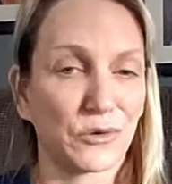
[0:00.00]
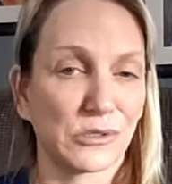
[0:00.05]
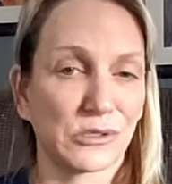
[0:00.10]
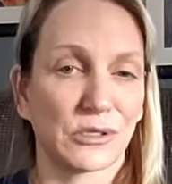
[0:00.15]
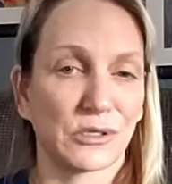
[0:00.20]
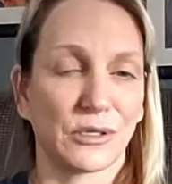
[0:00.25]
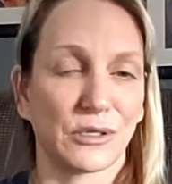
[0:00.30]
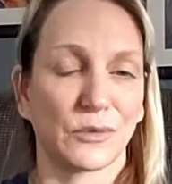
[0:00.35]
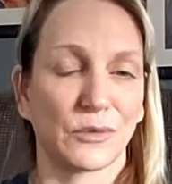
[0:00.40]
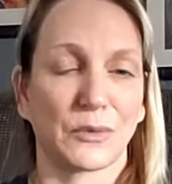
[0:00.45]

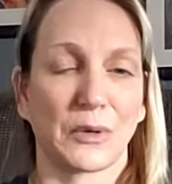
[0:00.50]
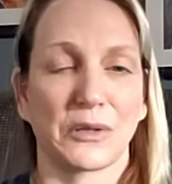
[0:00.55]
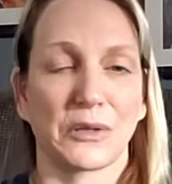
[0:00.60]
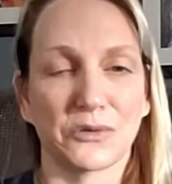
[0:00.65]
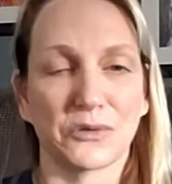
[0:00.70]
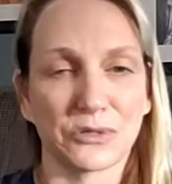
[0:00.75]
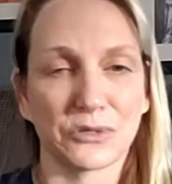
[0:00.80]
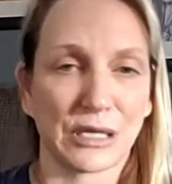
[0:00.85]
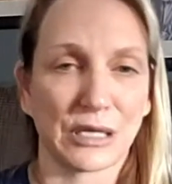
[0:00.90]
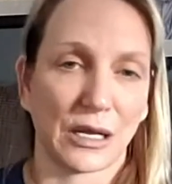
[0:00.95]
and the way they're
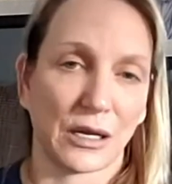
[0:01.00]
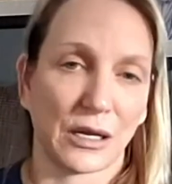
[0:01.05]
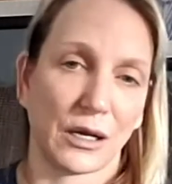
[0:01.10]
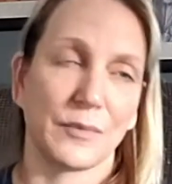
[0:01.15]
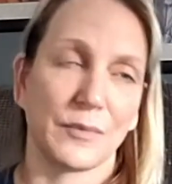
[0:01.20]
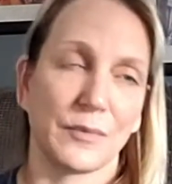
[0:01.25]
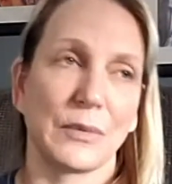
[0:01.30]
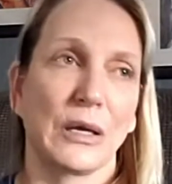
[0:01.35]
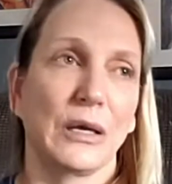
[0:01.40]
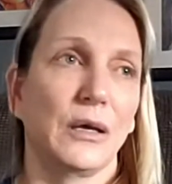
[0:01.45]
set
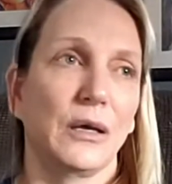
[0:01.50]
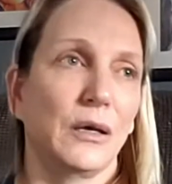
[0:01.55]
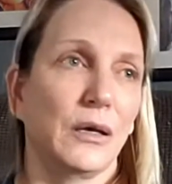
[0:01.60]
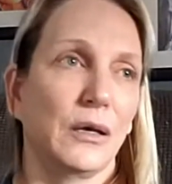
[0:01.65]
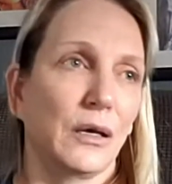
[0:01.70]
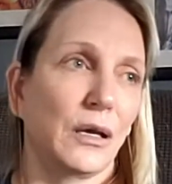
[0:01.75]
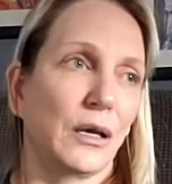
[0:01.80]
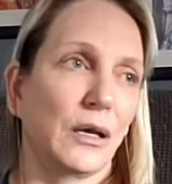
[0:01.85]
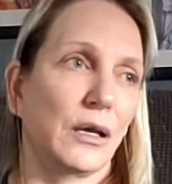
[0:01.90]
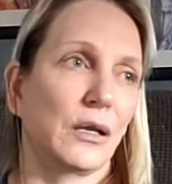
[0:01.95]
up.
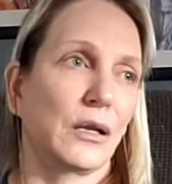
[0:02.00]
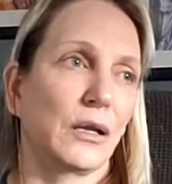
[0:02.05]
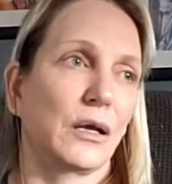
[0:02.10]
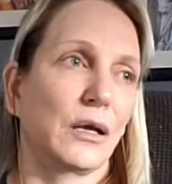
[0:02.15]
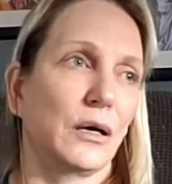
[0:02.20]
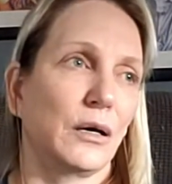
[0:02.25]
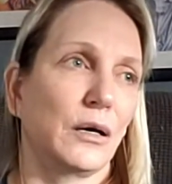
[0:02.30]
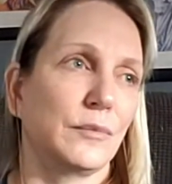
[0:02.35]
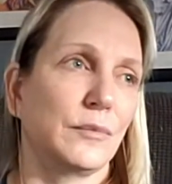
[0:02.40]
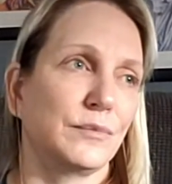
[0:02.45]
And
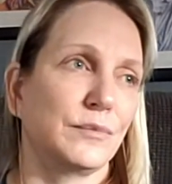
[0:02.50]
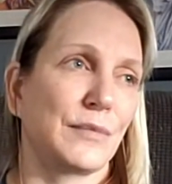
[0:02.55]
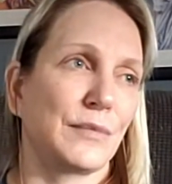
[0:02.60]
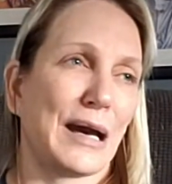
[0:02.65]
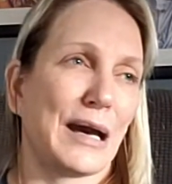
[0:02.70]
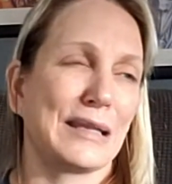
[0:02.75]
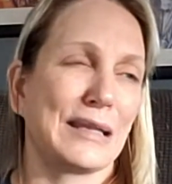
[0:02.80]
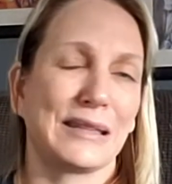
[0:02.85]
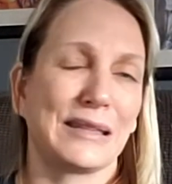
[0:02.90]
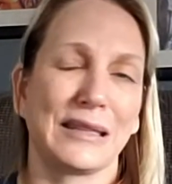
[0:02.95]

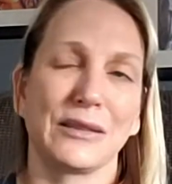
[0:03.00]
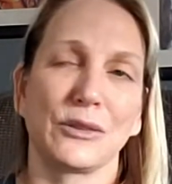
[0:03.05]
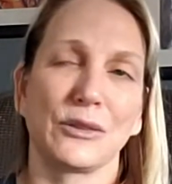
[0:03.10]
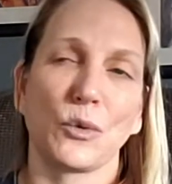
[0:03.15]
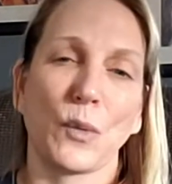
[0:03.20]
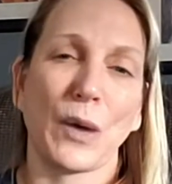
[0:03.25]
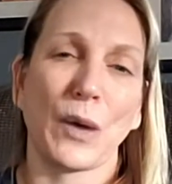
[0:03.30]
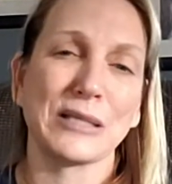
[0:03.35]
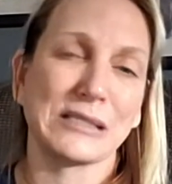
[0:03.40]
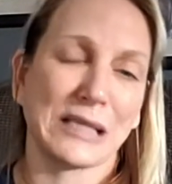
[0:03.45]
the
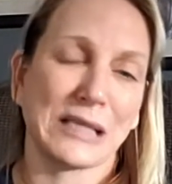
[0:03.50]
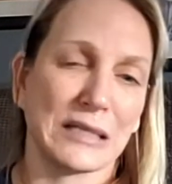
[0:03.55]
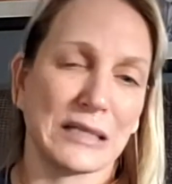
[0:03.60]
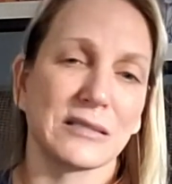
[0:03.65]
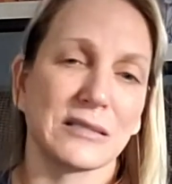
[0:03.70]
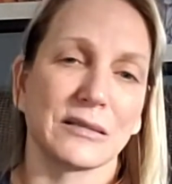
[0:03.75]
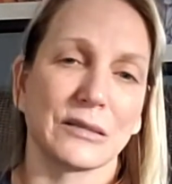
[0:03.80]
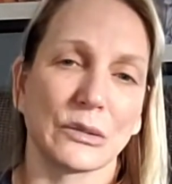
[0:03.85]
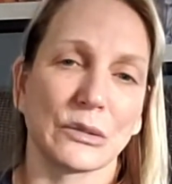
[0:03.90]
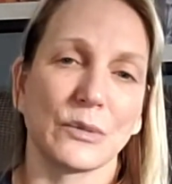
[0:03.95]
west side's a
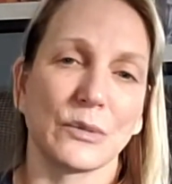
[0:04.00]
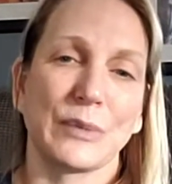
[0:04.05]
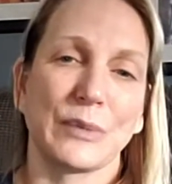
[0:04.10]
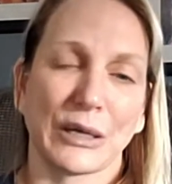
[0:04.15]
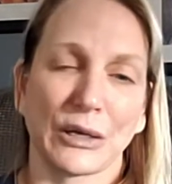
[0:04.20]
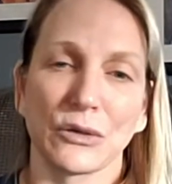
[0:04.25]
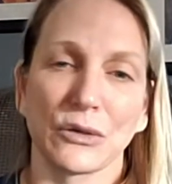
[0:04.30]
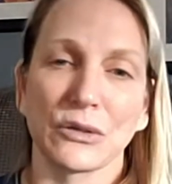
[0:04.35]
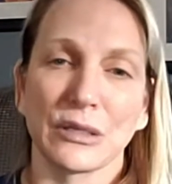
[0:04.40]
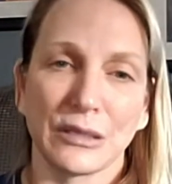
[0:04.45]
little
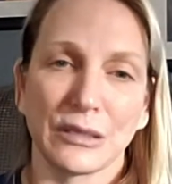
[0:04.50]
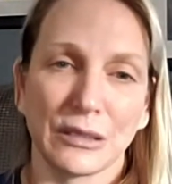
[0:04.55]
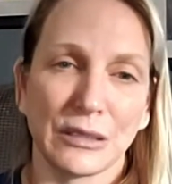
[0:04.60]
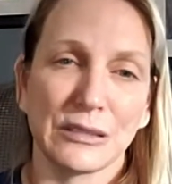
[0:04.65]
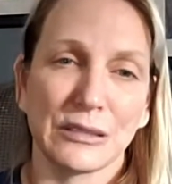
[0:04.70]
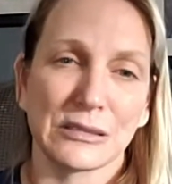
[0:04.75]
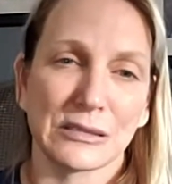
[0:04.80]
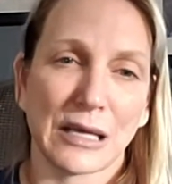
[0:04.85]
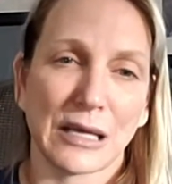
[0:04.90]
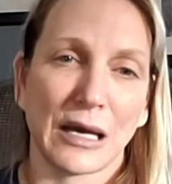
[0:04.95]
bigger than the
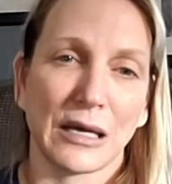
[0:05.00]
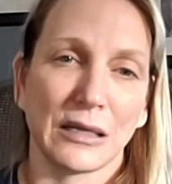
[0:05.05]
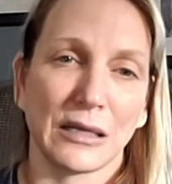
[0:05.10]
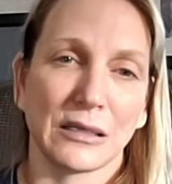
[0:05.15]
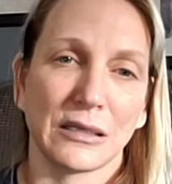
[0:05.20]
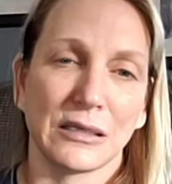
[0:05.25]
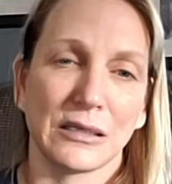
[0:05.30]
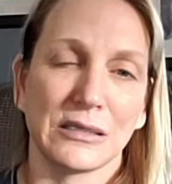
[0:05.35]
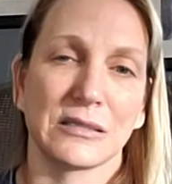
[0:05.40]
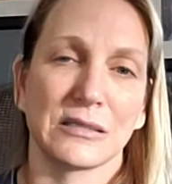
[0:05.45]
east side. The
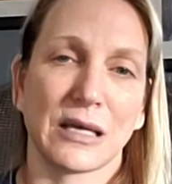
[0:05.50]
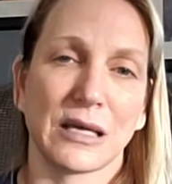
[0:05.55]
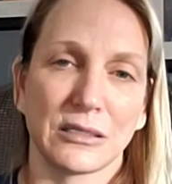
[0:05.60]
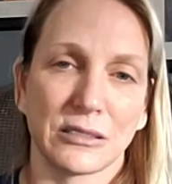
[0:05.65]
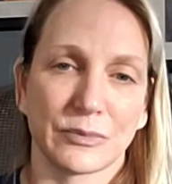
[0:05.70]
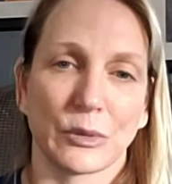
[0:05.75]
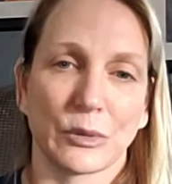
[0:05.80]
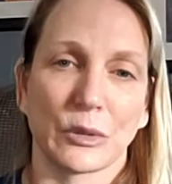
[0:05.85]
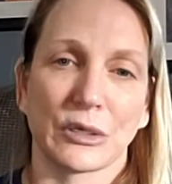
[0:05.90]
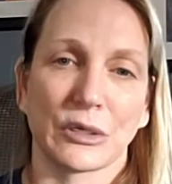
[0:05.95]
east side's
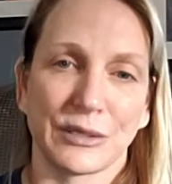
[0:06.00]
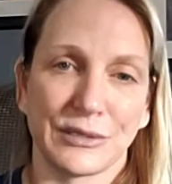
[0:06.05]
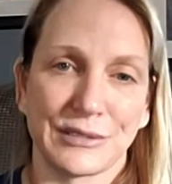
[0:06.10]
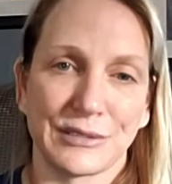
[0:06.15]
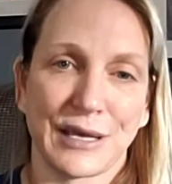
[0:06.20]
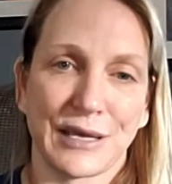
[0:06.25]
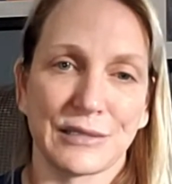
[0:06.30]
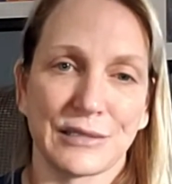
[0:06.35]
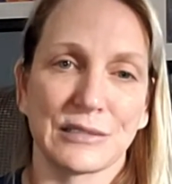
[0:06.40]
more condensed